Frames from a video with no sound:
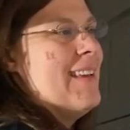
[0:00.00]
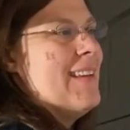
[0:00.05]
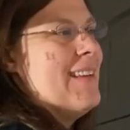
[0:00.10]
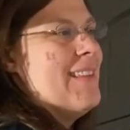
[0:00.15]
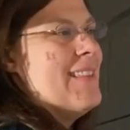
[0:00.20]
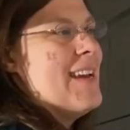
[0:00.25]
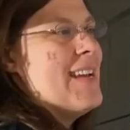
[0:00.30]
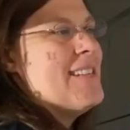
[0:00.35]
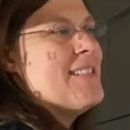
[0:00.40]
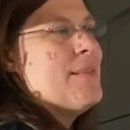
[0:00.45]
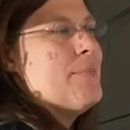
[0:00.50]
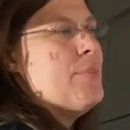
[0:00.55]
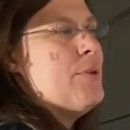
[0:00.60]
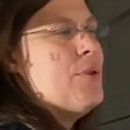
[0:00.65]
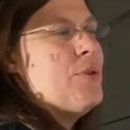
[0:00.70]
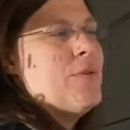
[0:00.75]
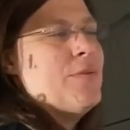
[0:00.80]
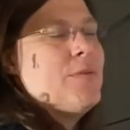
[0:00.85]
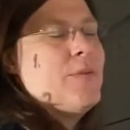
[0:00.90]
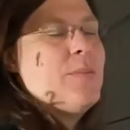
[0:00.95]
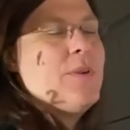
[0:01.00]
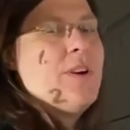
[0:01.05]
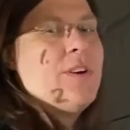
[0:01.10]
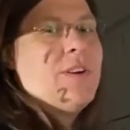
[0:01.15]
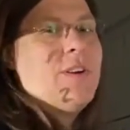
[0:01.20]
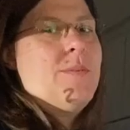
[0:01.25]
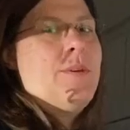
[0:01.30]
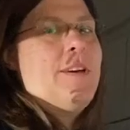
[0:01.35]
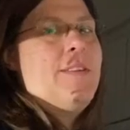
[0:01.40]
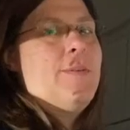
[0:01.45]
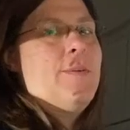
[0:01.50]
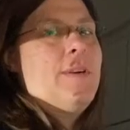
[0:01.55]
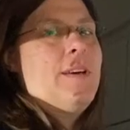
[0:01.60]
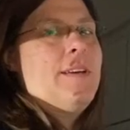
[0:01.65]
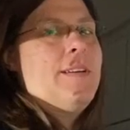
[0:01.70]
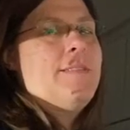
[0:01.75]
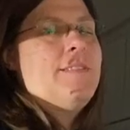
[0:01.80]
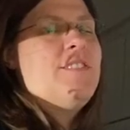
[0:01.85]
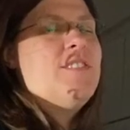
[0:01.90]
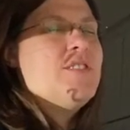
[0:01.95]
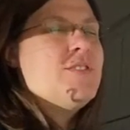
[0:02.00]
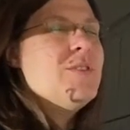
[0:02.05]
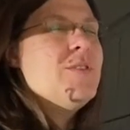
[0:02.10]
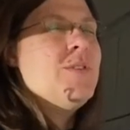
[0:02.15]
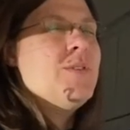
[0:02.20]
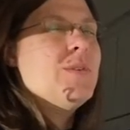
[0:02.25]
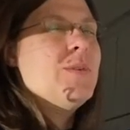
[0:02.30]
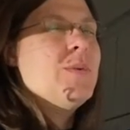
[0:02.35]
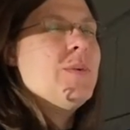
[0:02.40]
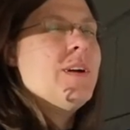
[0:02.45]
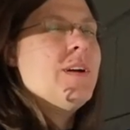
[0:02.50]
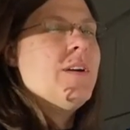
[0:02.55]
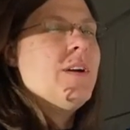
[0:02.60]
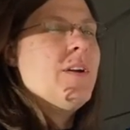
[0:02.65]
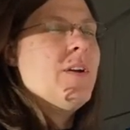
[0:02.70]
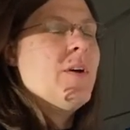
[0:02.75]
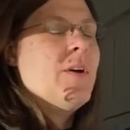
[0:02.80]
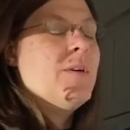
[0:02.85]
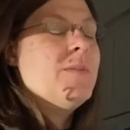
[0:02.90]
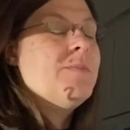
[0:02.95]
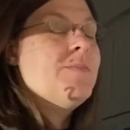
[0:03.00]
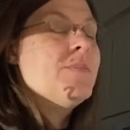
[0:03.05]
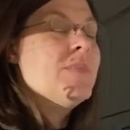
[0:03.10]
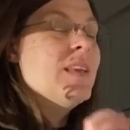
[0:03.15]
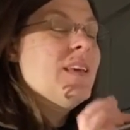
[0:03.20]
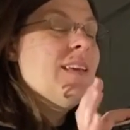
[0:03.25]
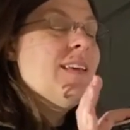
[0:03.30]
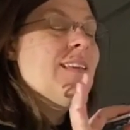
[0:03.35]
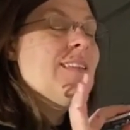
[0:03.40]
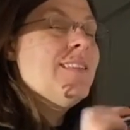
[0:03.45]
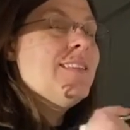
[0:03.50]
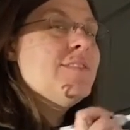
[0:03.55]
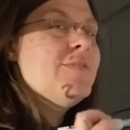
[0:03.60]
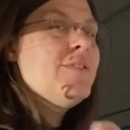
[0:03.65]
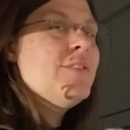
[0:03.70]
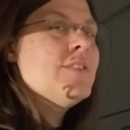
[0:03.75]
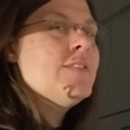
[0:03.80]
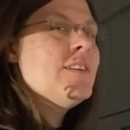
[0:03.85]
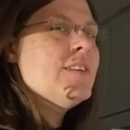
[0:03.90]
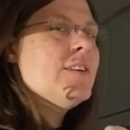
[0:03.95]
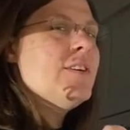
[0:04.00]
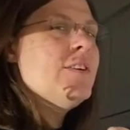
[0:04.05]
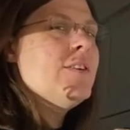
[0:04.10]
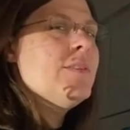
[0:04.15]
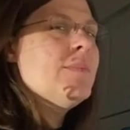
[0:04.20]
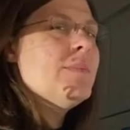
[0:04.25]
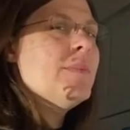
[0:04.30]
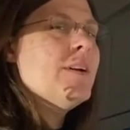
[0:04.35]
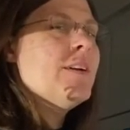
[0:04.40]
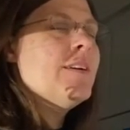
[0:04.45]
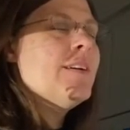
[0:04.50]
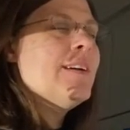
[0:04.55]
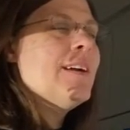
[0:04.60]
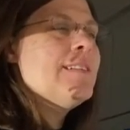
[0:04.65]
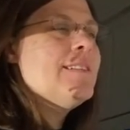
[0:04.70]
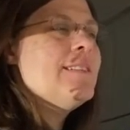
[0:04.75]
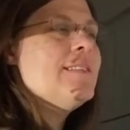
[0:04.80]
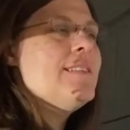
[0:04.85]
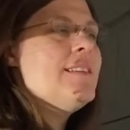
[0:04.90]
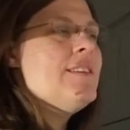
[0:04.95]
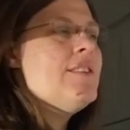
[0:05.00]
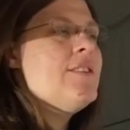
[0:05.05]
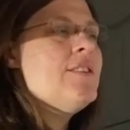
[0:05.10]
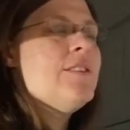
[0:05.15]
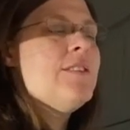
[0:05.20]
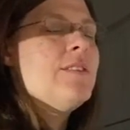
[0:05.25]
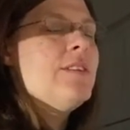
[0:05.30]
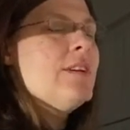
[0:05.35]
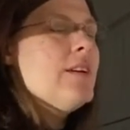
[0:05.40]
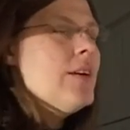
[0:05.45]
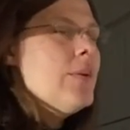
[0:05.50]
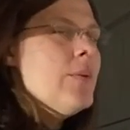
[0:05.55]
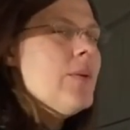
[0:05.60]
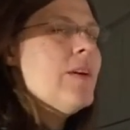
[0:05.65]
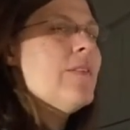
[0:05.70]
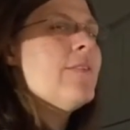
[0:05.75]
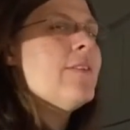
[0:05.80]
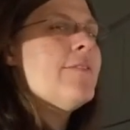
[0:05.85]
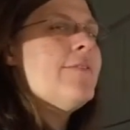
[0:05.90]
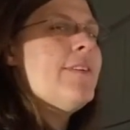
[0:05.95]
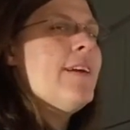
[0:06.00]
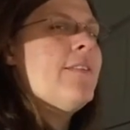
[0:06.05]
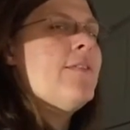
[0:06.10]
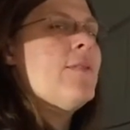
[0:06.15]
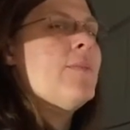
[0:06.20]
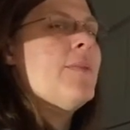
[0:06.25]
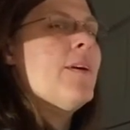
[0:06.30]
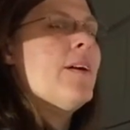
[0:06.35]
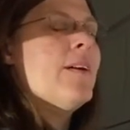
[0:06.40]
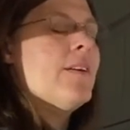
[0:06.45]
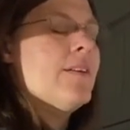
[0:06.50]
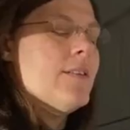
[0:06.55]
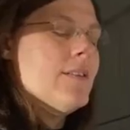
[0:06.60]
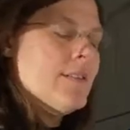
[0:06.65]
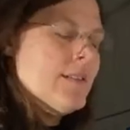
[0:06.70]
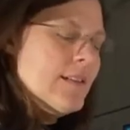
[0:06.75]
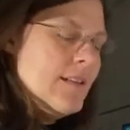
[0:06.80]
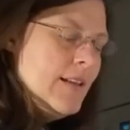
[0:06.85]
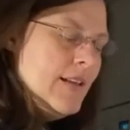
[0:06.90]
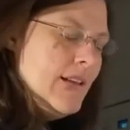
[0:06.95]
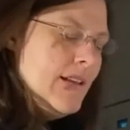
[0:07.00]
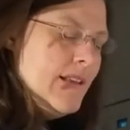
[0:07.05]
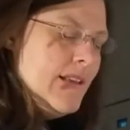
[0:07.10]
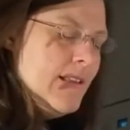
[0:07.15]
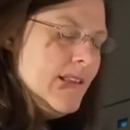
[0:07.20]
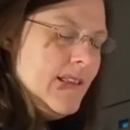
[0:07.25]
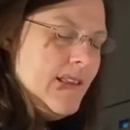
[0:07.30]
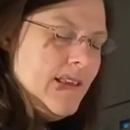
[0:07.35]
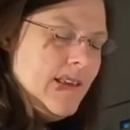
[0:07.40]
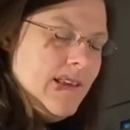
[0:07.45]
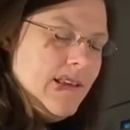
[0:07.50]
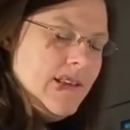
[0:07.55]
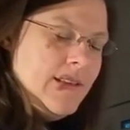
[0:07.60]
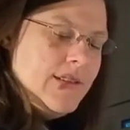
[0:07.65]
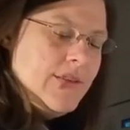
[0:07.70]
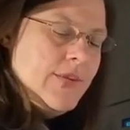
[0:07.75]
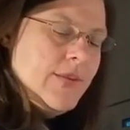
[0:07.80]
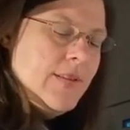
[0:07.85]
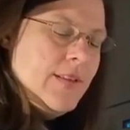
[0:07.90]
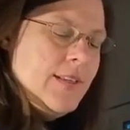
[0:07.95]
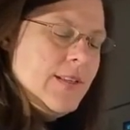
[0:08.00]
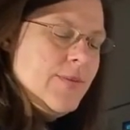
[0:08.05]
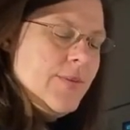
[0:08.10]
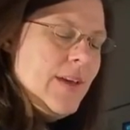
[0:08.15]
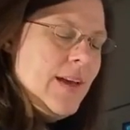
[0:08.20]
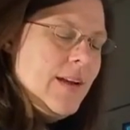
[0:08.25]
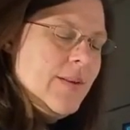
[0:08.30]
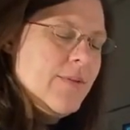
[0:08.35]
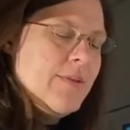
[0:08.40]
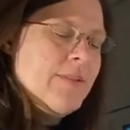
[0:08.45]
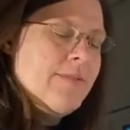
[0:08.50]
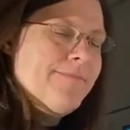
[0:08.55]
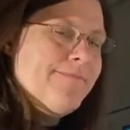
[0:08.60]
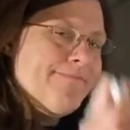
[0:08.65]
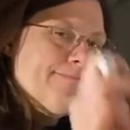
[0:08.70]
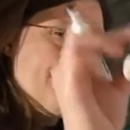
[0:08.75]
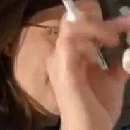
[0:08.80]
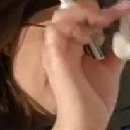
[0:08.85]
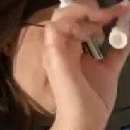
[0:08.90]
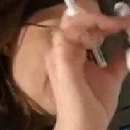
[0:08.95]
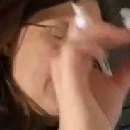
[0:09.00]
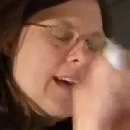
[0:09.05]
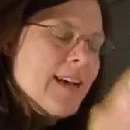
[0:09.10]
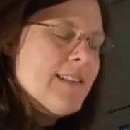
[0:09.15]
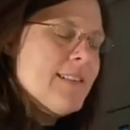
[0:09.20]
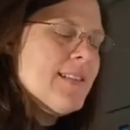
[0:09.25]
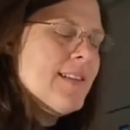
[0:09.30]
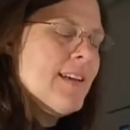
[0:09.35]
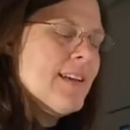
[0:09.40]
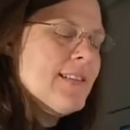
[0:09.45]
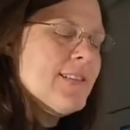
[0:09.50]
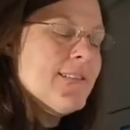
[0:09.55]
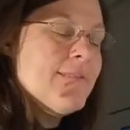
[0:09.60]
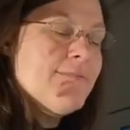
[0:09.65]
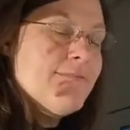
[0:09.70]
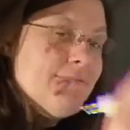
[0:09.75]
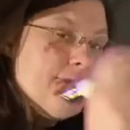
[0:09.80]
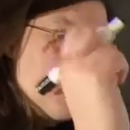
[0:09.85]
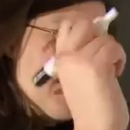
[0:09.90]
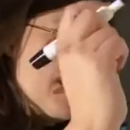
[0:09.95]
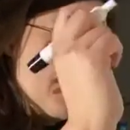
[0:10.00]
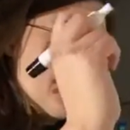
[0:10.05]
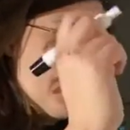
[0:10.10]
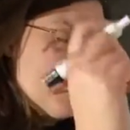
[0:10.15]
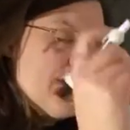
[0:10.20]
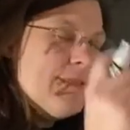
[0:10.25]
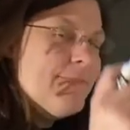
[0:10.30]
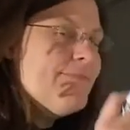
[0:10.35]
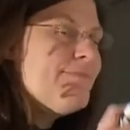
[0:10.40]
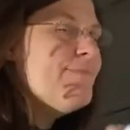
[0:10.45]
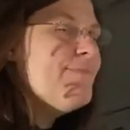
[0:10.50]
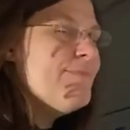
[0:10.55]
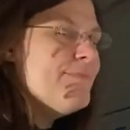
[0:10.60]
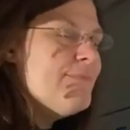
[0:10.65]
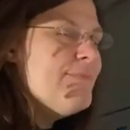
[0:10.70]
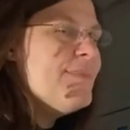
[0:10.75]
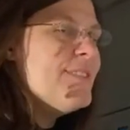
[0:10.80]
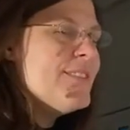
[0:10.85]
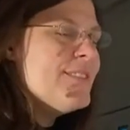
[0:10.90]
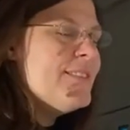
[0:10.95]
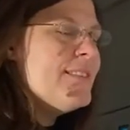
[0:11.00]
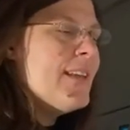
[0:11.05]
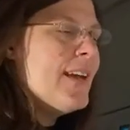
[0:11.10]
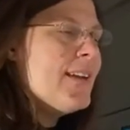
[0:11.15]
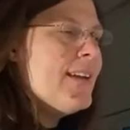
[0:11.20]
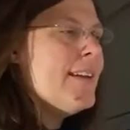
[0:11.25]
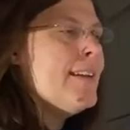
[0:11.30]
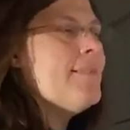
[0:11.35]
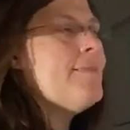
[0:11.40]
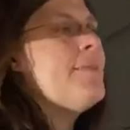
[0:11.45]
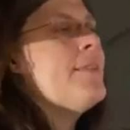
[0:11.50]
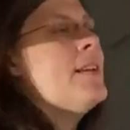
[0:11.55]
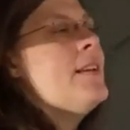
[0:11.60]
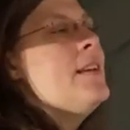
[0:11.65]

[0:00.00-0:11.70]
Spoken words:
That is a beautiful marker, by the way. Just so you're aware at home, this feels like a good marker. As a teacher, we have our favorite markers. This black one, not as nice. This one, stunning.